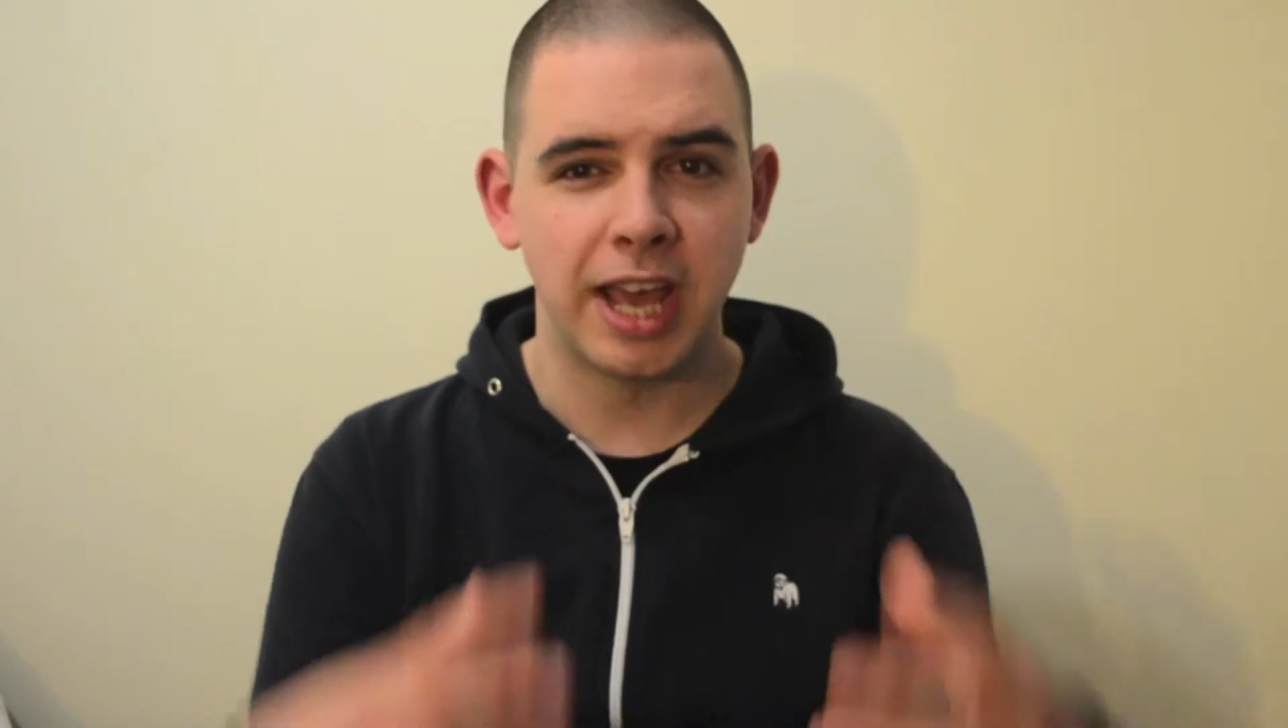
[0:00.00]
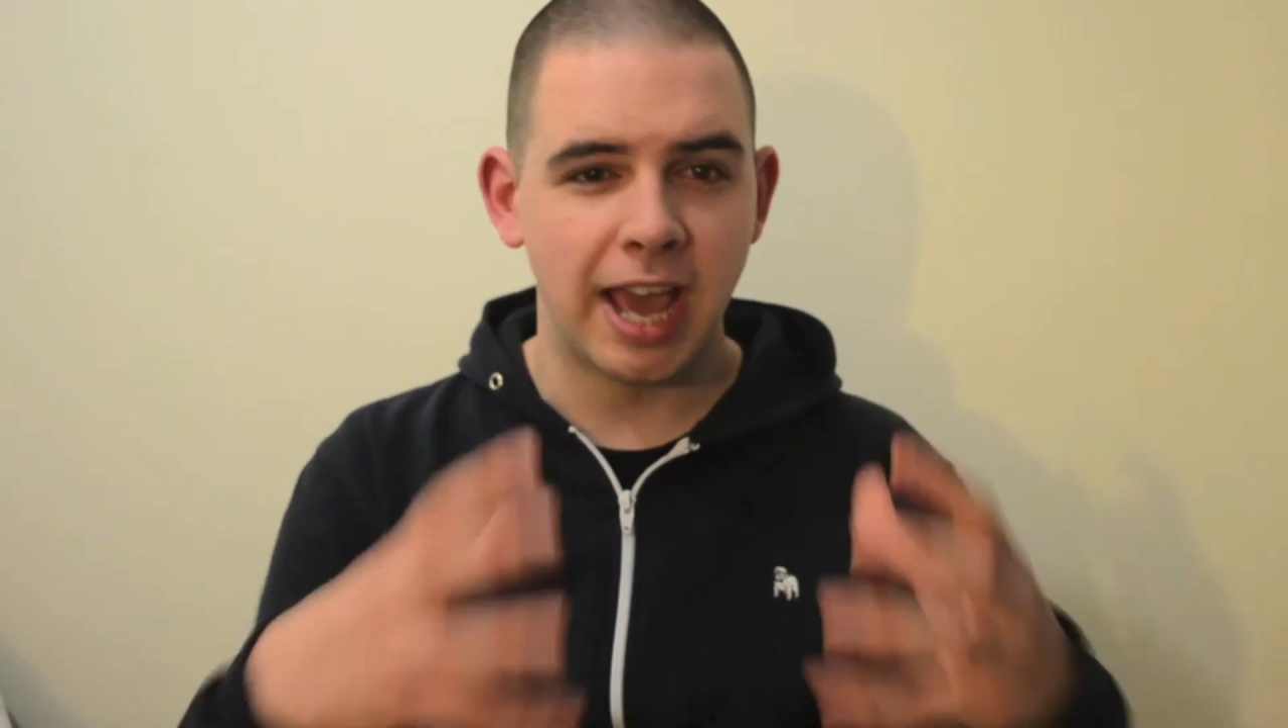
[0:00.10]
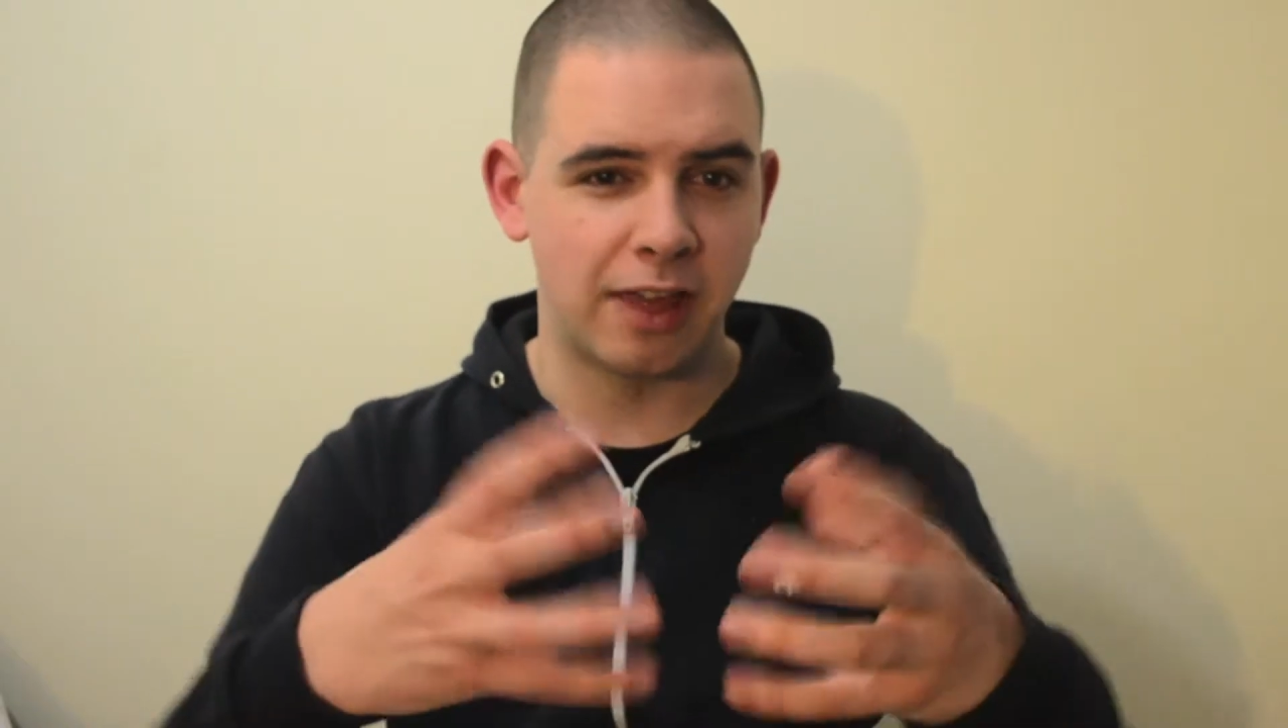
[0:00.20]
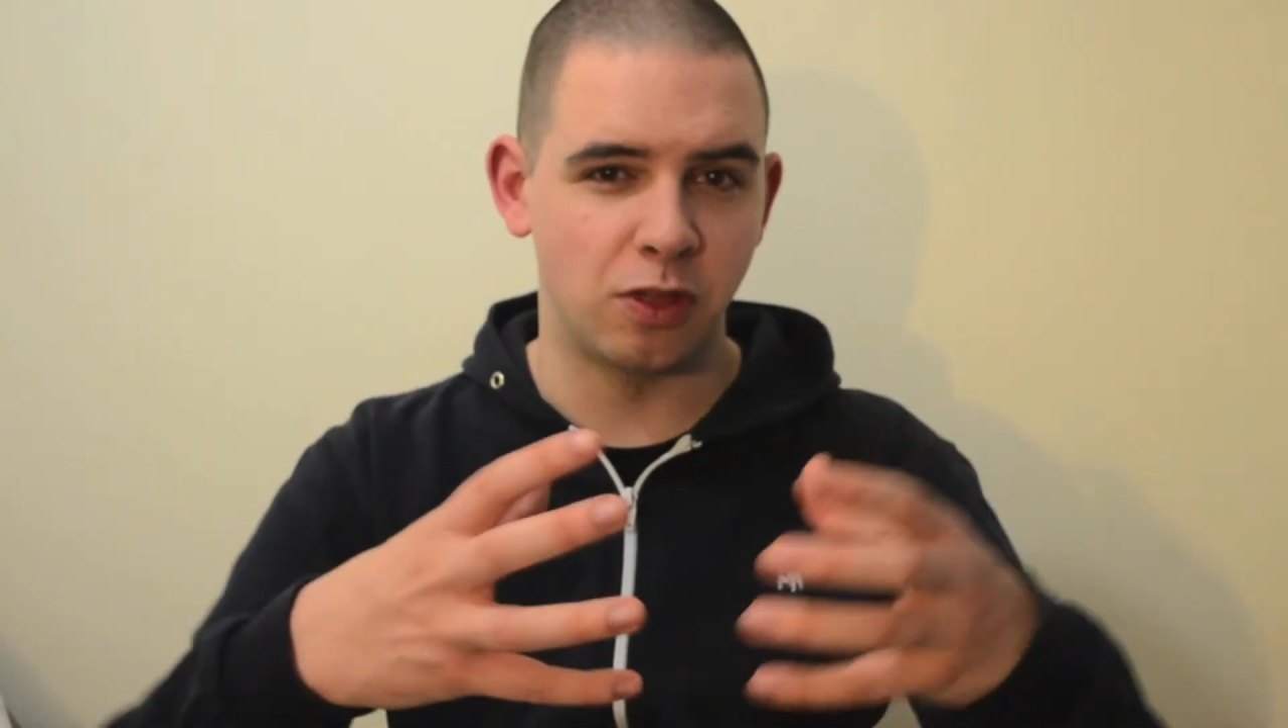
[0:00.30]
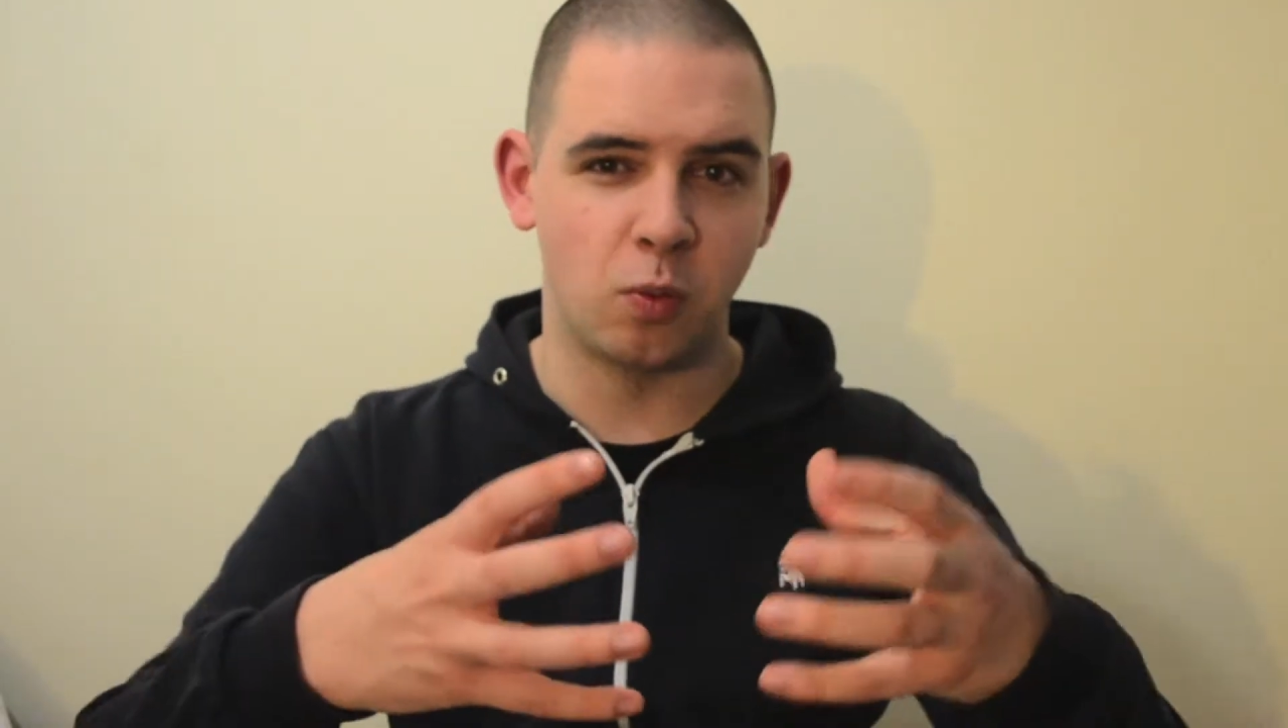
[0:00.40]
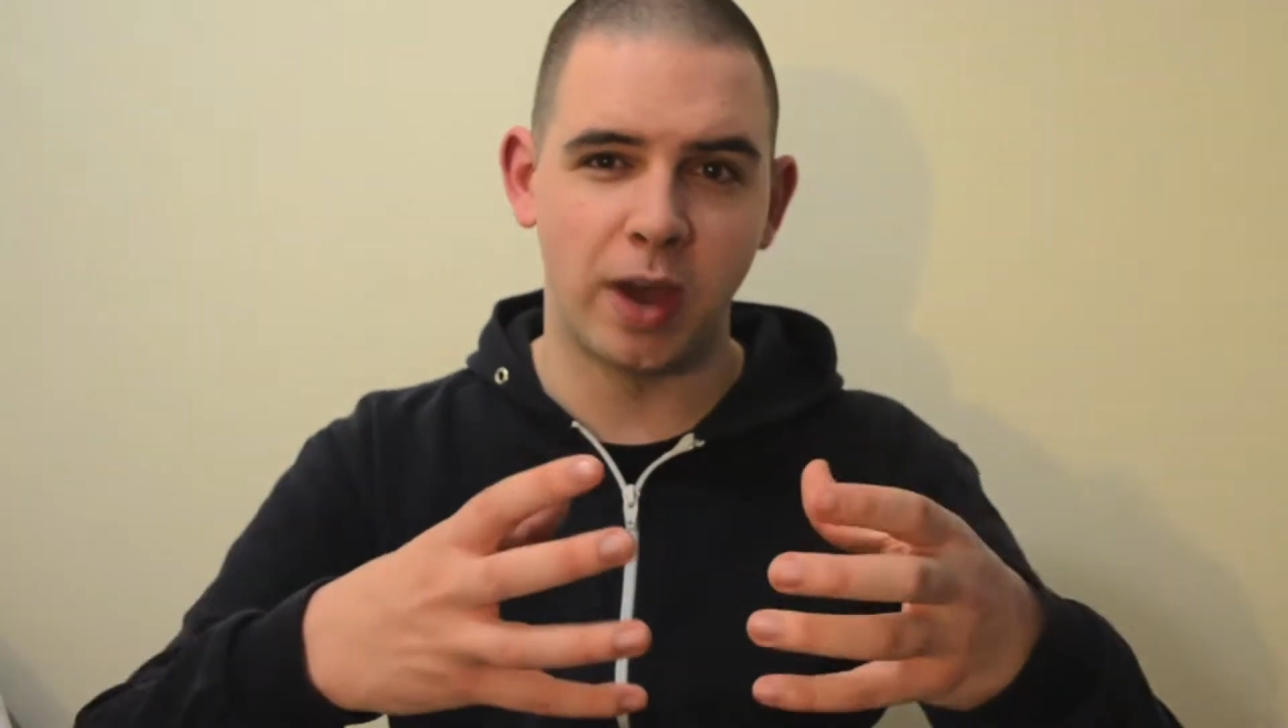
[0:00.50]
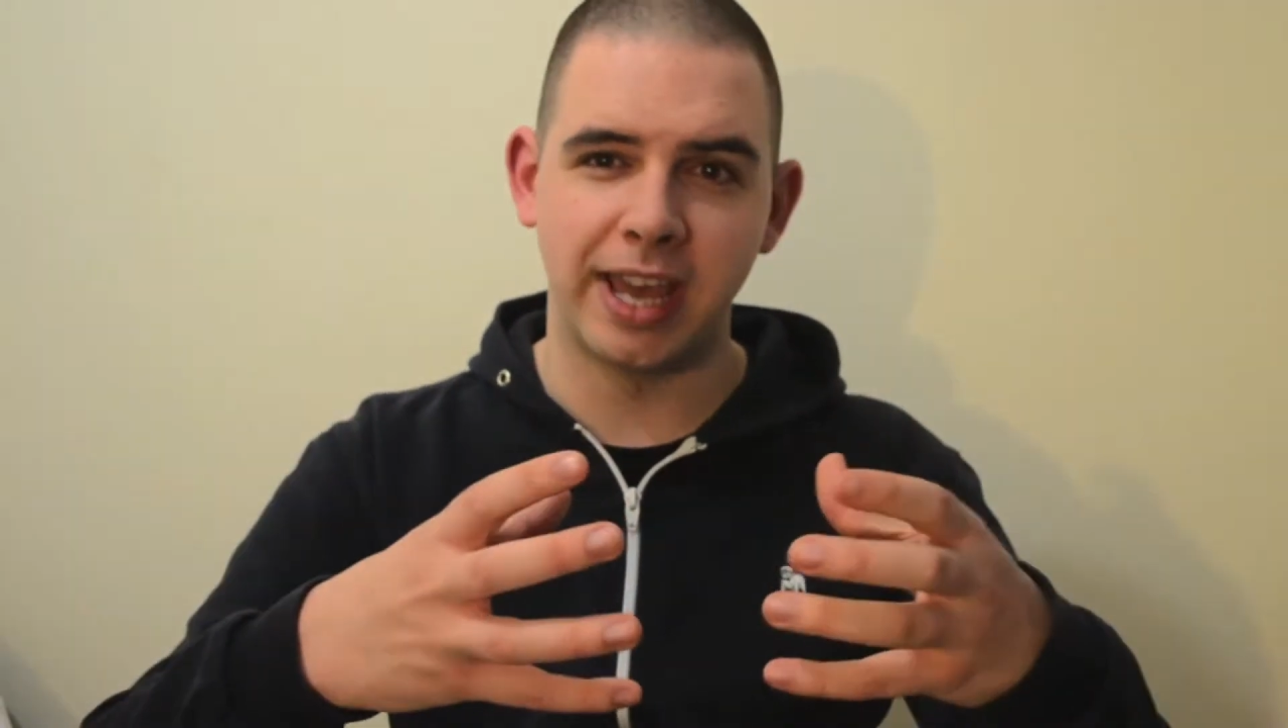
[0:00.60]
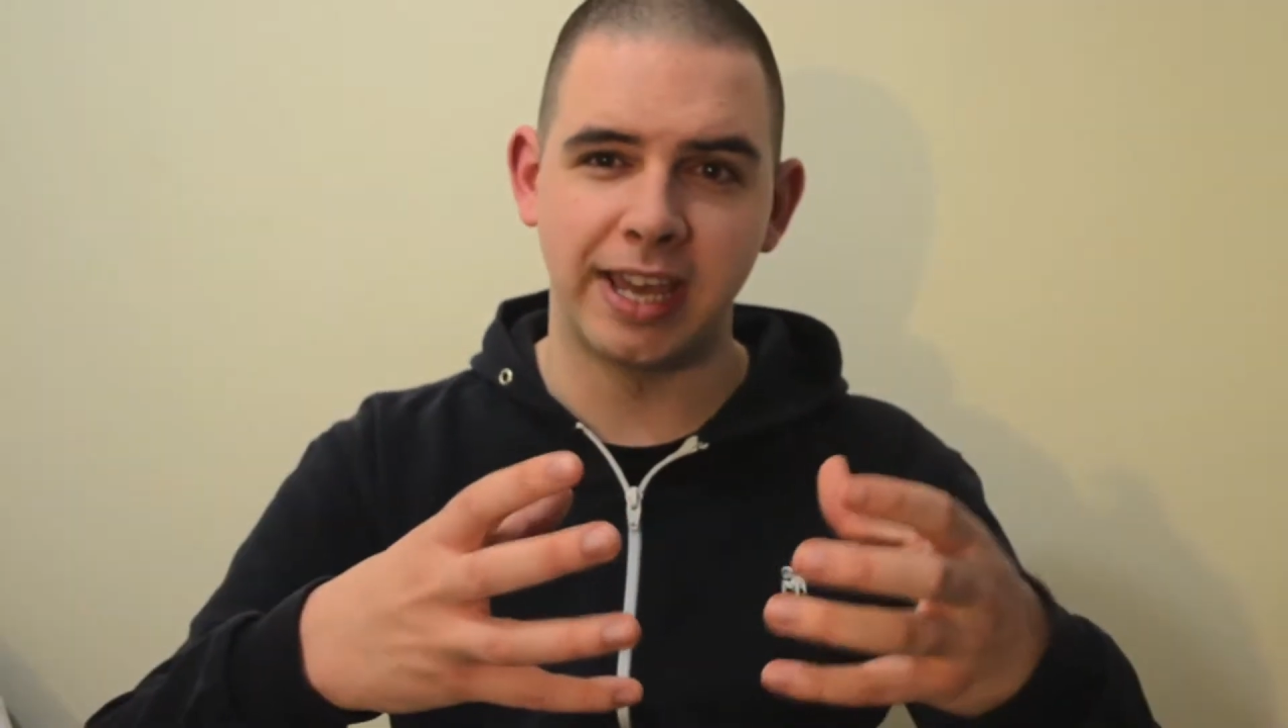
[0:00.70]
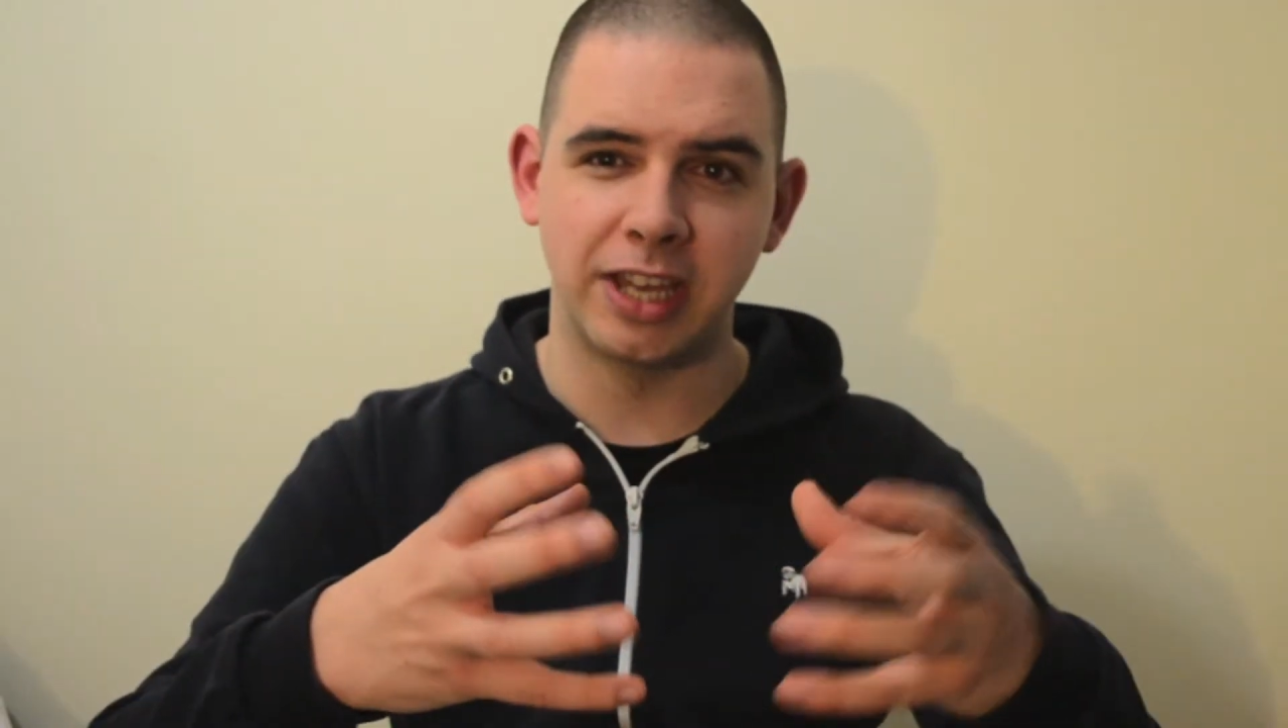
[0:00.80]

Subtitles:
and the way